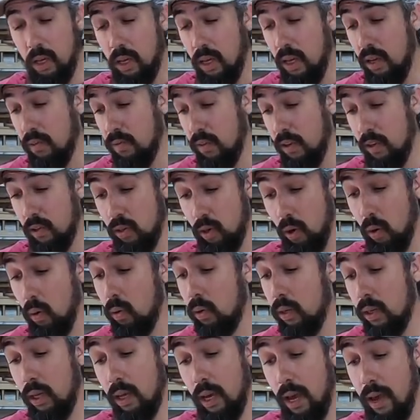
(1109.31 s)
If it
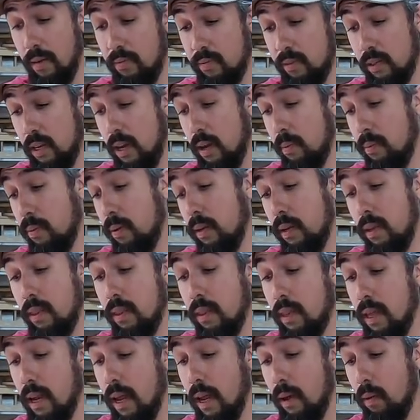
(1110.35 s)
totally F's up,
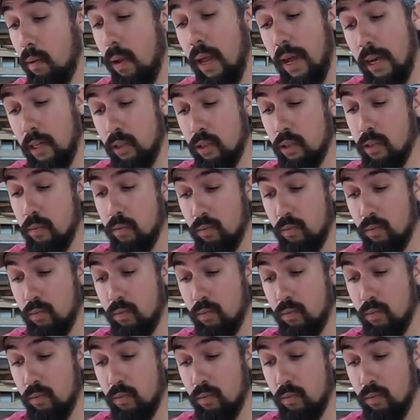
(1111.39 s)
then I'll actually